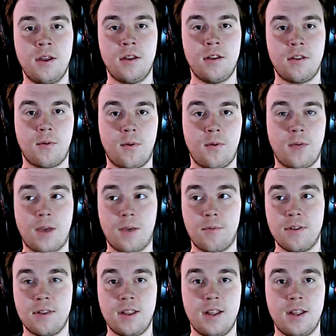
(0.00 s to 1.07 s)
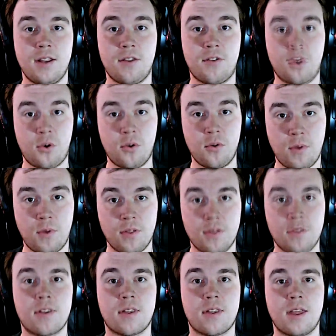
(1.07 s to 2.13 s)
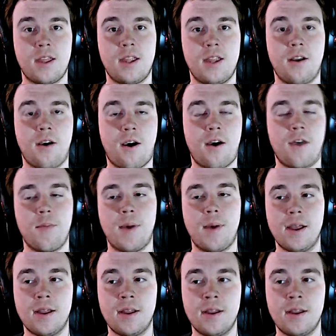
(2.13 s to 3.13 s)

So that was nearly 2 months in RMA.